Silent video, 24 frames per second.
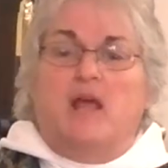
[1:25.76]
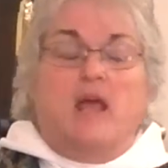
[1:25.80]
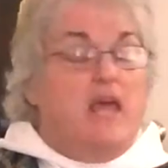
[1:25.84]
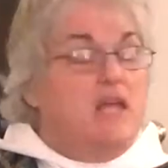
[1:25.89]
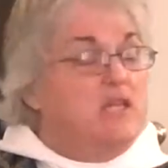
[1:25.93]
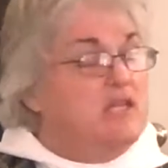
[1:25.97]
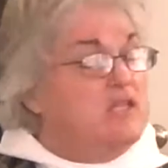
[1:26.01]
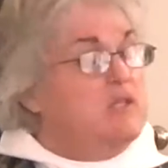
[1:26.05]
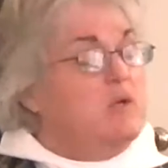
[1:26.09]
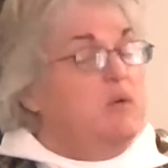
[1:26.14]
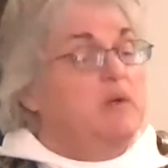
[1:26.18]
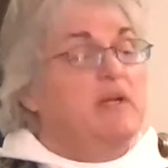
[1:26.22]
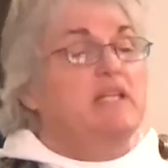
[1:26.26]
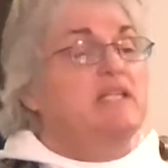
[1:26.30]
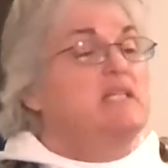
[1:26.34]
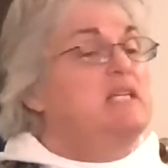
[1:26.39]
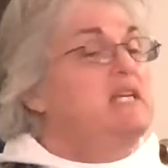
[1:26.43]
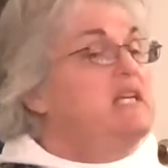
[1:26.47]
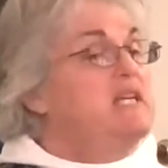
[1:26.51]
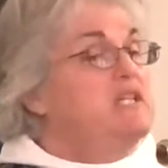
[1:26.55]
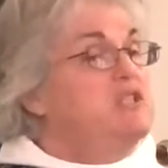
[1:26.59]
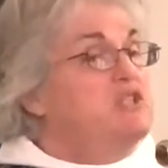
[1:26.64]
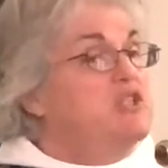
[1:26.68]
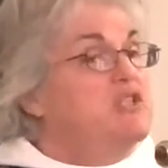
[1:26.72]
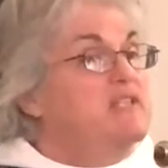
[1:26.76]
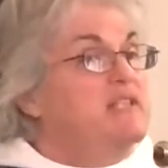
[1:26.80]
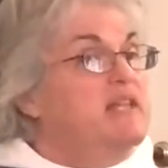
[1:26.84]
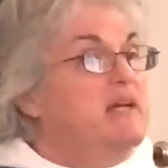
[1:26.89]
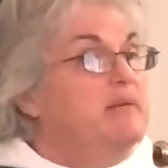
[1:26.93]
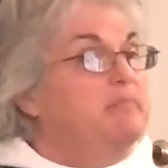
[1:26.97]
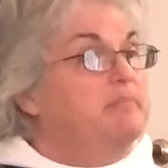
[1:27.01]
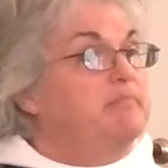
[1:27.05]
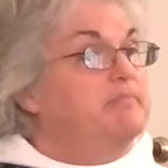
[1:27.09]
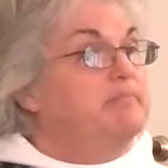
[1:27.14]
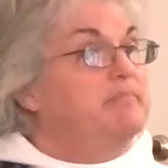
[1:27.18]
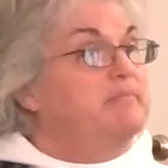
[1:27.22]
And so he teaches them.
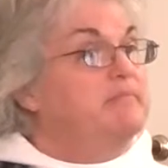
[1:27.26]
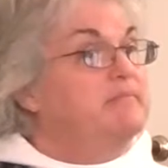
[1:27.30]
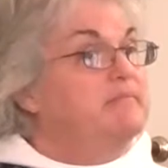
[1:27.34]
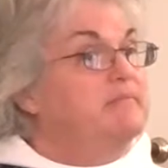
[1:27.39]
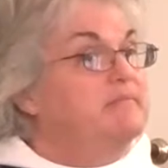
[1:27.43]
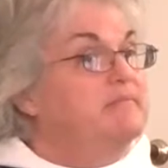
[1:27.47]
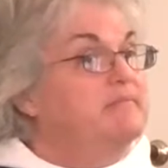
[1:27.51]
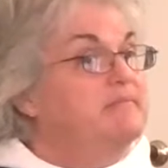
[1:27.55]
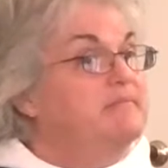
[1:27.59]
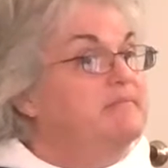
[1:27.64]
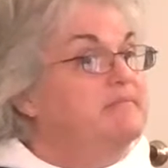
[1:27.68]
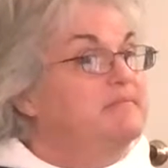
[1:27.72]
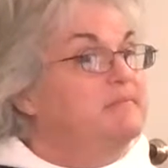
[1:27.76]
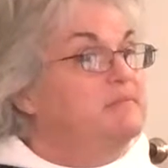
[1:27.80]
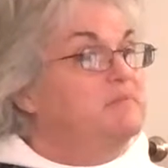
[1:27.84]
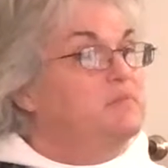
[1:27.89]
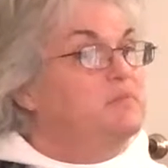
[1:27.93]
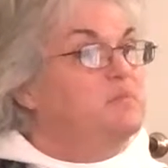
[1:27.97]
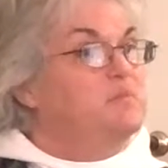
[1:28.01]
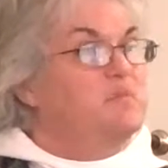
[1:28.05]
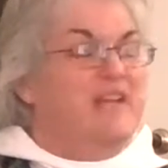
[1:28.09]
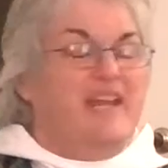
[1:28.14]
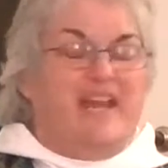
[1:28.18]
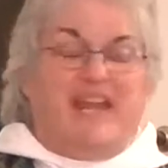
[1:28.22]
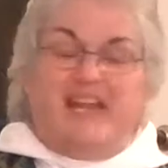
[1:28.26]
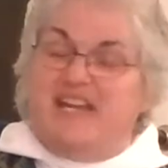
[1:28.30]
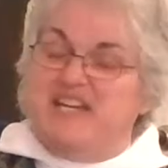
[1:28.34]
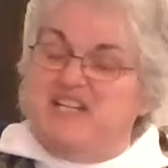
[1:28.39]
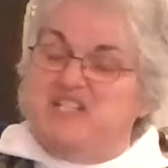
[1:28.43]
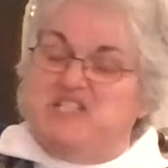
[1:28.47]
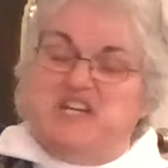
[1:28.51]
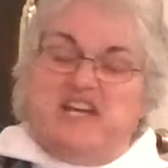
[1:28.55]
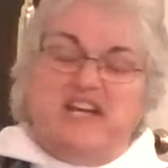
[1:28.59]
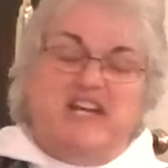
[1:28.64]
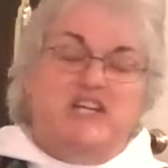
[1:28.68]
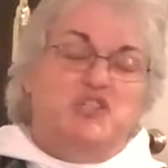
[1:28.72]
And he
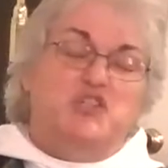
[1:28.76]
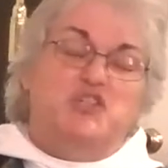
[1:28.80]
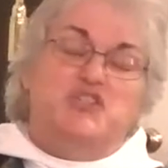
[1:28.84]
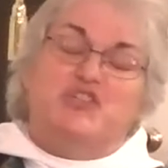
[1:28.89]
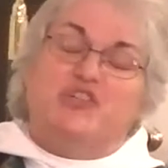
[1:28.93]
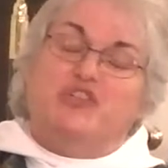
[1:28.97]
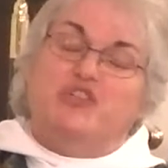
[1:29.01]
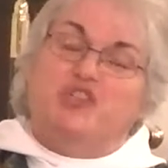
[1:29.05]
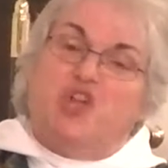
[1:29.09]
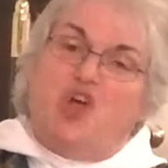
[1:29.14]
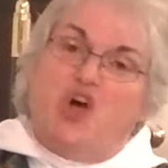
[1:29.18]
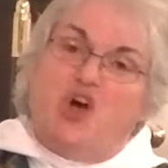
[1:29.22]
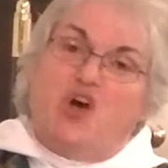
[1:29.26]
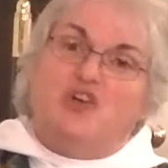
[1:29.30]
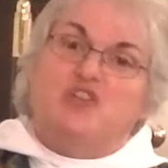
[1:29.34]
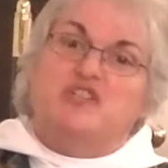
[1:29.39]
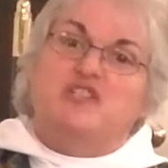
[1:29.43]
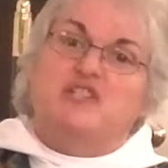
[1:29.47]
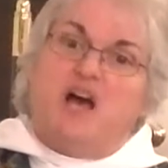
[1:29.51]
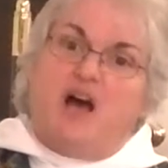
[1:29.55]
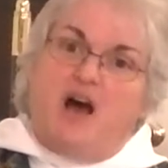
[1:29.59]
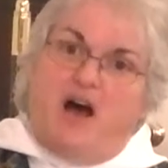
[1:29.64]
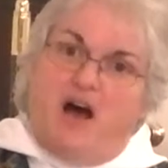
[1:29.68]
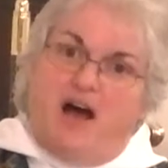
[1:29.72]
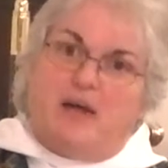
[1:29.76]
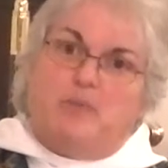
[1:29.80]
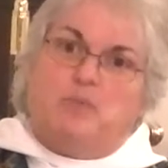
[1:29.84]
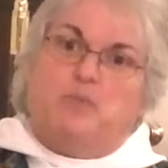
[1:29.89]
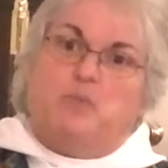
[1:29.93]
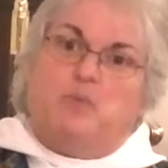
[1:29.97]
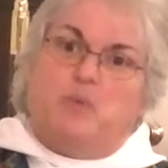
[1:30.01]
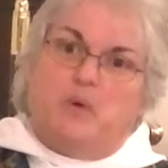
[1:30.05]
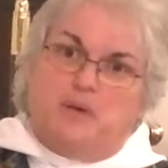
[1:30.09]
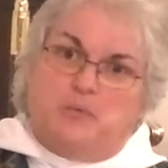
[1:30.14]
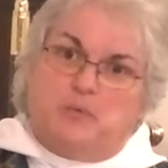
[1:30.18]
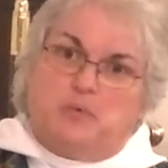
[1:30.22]
teaches a long time,
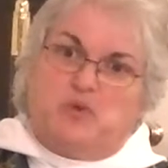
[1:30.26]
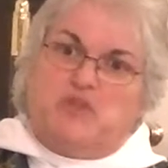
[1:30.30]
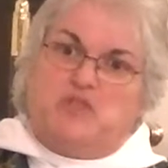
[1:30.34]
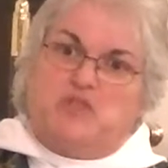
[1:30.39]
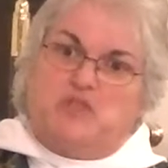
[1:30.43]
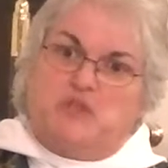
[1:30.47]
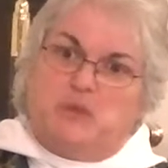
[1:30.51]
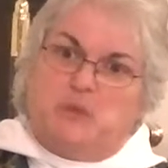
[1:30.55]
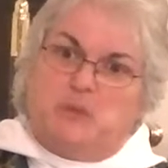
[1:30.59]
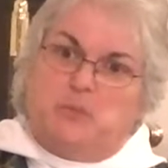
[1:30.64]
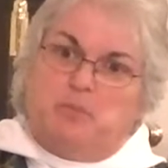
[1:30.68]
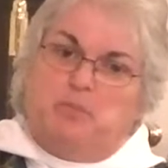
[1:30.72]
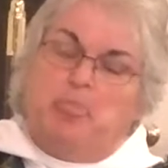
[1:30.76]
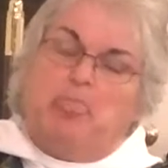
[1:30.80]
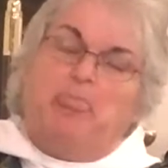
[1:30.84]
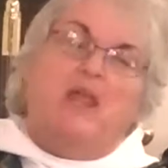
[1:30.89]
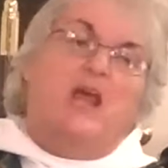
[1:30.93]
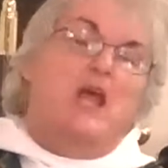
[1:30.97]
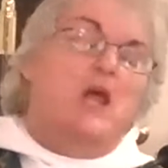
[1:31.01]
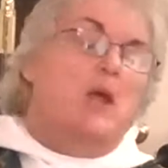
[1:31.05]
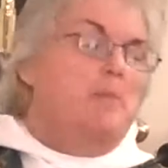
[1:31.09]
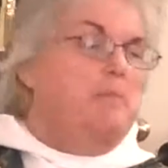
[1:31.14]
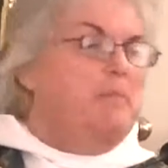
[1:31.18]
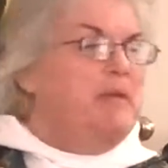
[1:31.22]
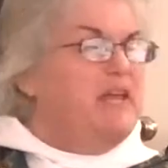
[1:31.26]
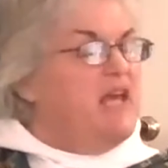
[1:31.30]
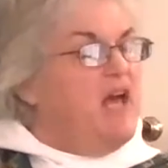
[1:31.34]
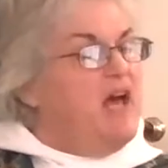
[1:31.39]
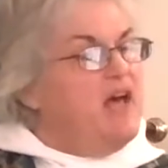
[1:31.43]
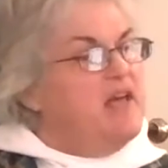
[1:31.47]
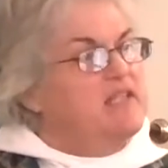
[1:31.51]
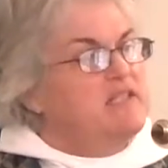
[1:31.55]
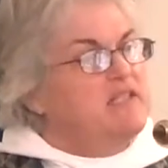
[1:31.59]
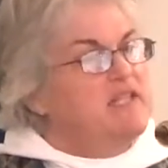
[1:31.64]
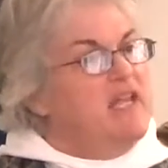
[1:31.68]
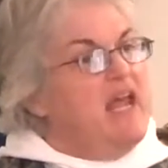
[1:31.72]
we presume,
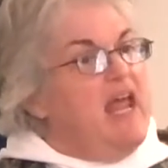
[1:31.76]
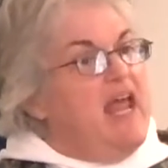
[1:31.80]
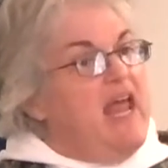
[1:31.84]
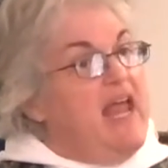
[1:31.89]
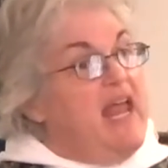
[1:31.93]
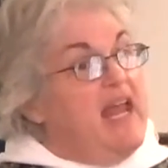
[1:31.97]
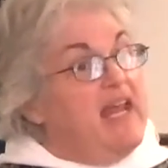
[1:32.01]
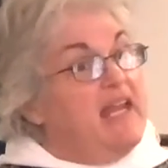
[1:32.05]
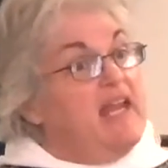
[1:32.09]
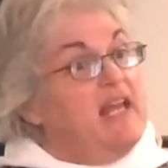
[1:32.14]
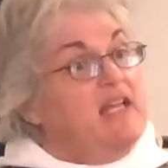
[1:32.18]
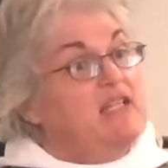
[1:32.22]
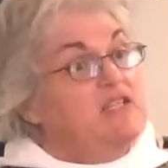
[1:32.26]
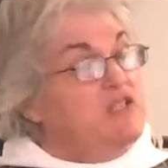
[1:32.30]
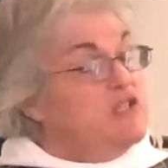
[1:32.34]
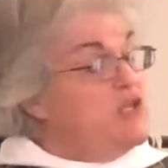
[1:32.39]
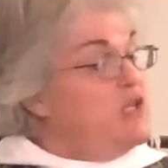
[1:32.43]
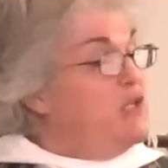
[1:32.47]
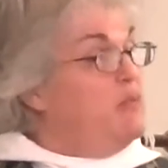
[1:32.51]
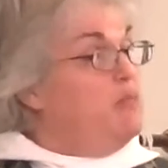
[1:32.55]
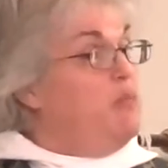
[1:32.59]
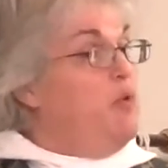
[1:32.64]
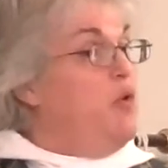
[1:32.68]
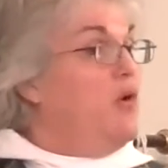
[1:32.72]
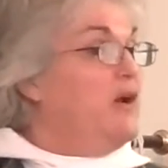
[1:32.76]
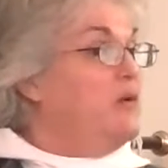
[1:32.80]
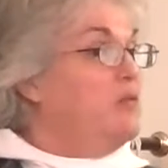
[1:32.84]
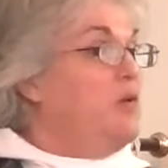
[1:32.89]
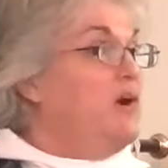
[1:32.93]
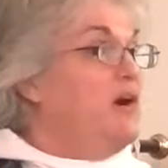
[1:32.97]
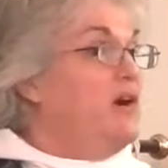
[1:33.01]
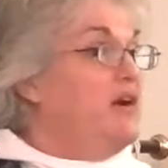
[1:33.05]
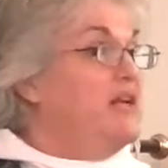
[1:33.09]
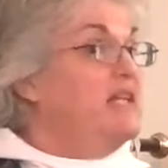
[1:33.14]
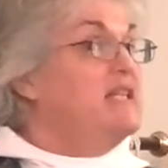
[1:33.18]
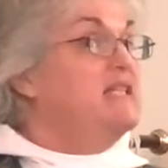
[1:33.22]
because it gets to the point
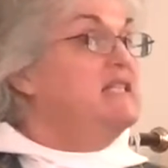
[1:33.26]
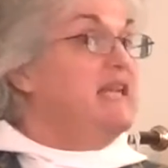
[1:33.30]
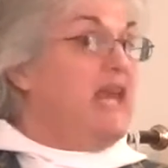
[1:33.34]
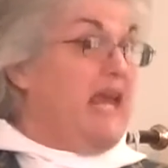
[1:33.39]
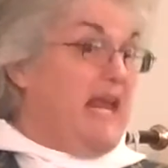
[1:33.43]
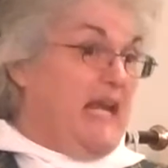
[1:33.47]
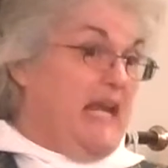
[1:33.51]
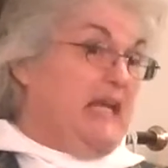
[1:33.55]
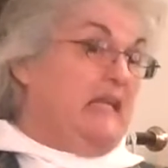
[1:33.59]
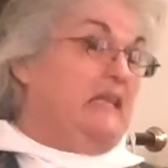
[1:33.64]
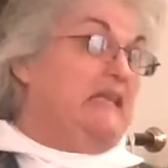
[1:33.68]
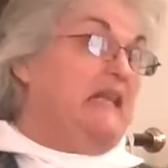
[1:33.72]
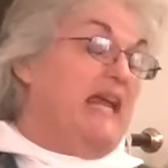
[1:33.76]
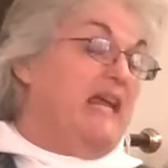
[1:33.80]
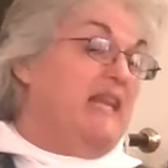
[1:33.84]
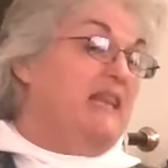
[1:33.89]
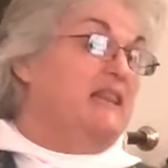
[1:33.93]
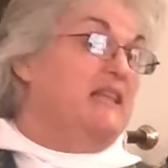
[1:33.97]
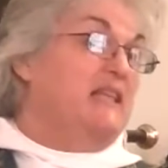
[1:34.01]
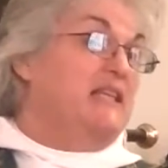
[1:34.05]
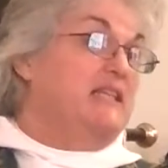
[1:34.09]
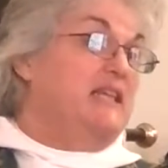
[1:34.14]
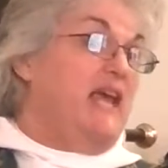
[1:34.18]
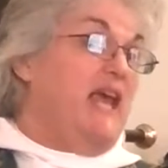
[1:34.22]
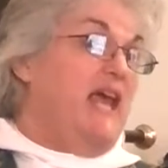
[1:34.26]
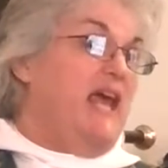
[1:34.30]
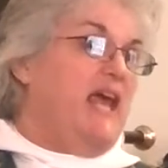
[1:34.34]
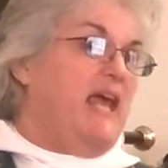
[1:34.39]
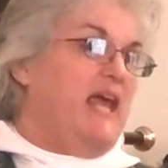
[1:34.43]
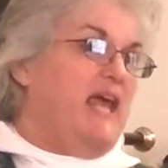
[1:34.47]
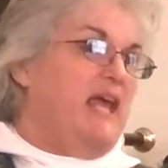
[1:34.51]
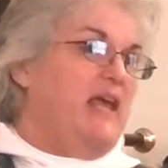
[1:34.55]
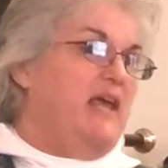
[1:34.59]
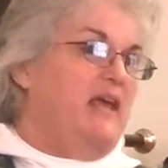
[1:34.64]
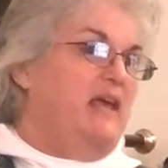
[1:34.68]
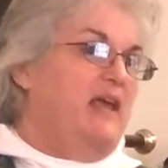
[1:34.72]
where it's getting late in the
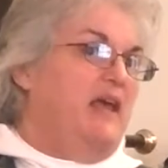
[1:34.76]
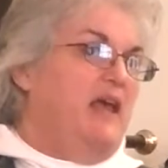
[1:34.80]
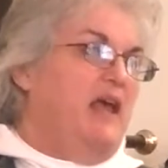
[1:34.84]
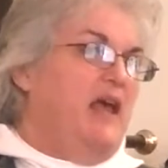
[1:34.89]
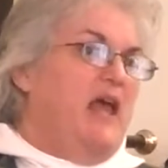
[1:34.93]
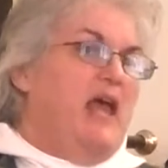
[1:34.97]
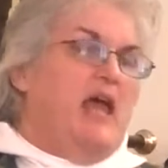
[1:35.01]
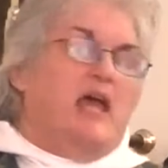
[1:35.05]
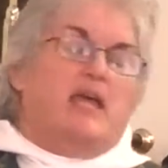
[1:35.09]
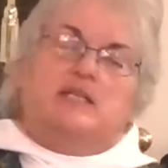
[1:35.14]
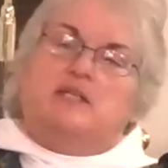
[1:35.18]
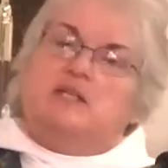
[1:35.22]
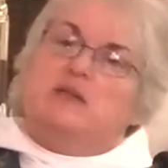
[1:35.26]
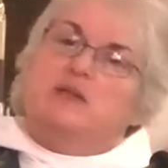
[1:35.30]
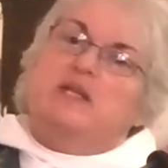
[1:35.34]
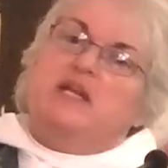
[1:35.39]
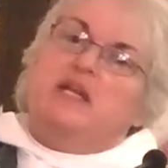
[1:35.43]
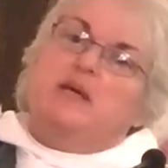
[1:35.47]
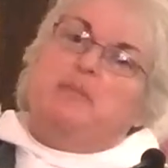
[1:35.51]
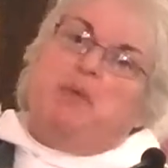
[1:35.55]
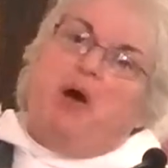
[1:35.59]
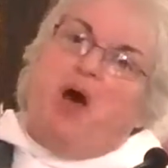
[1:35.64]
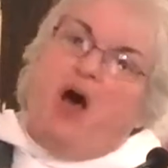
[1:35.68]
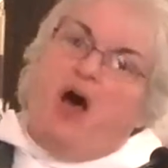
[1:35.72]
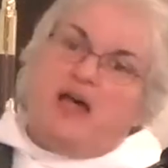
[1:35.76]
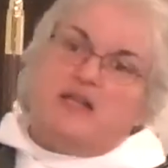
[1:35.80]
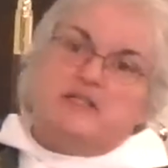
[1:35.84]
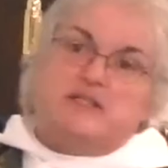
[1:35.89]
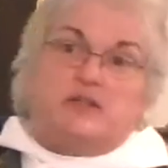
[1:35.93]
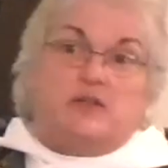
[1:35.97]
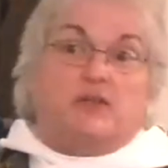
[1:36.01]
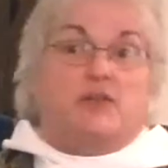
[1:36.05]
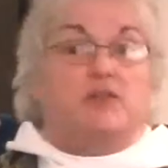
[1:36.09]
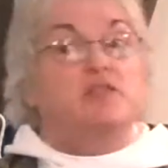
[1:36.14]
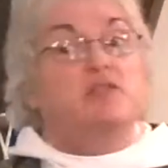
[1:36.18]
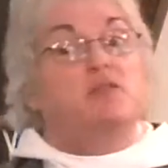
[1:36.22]
day. So the
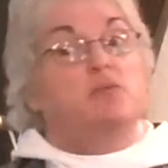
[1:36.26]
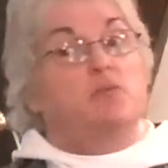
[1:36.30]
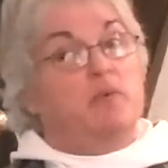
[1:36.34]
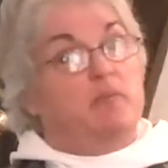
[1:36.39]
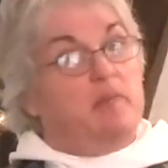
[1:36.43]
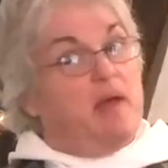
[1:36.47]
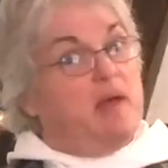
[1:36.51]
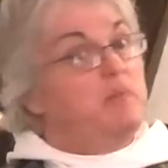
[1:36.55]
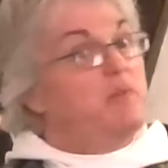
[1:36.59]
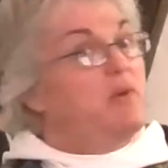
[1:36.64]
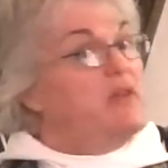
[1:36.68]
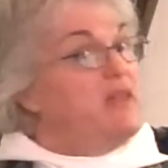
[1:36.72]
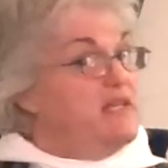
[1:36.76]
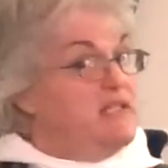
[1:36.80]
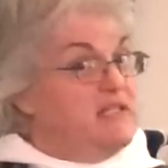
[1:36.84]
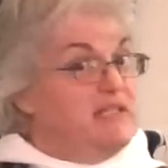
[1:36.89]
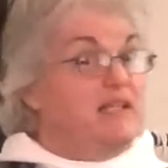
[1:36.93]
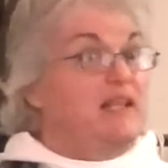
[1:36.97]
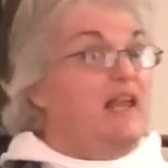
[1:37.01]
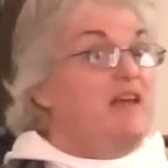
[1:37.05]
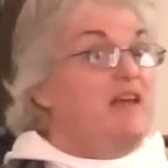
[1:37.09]
apostles, remember, they still